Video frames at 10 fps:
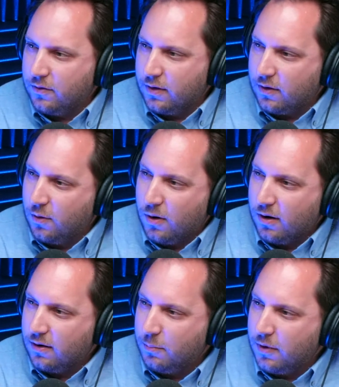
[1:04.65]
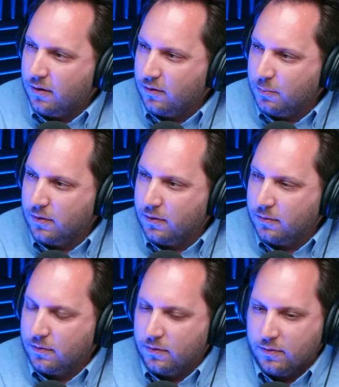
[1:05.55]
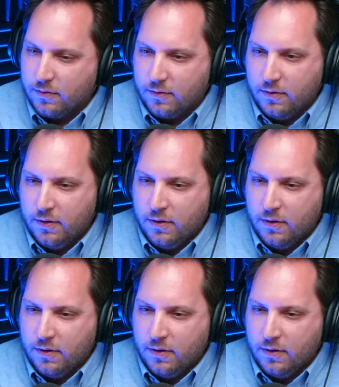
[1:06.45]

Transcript: You got quantity management, which is